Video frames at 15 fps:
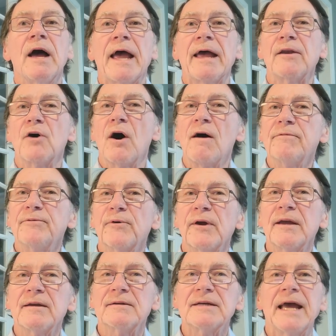an
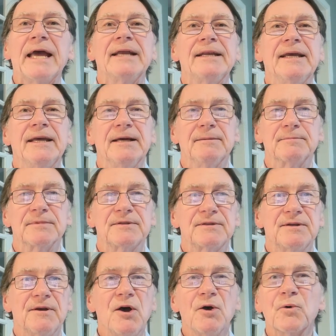offering, and
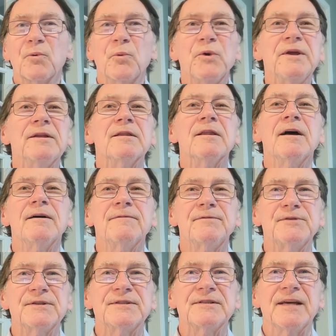hymns. We
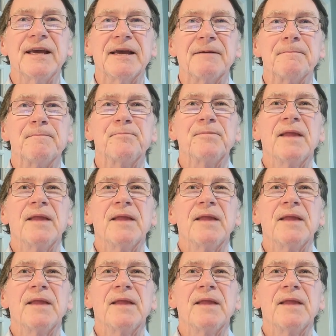love to sing.